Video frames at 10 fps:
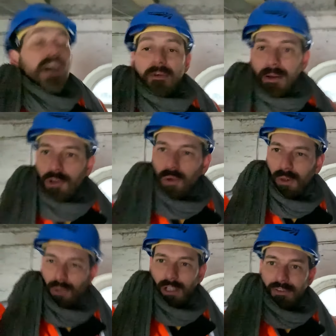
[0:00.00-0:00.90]
I've been
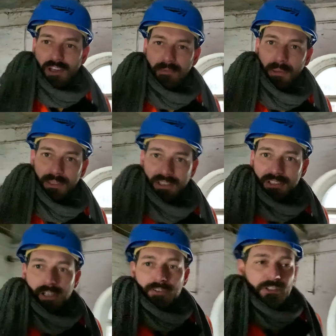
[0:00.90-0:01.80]
crawling all over this building
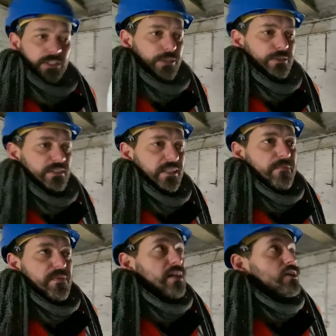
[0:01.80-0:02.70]
this afternoon
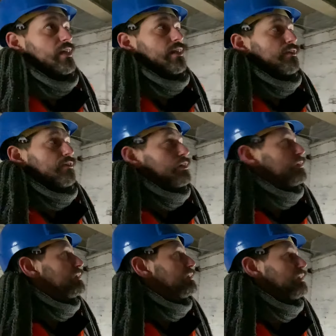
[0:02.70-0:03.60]
and looking
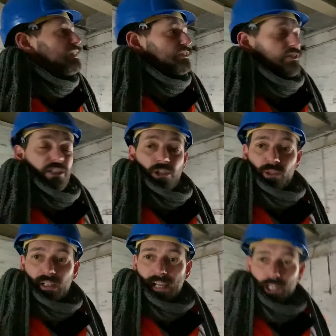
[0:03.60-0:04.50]
through just the old
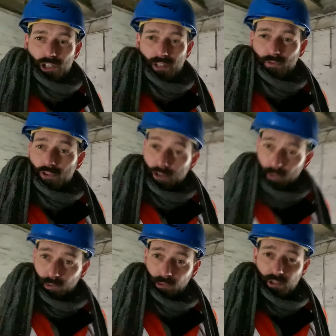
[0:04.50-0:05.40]
collections of
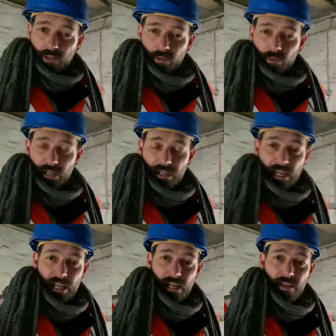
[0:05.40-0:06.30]
tools that were in here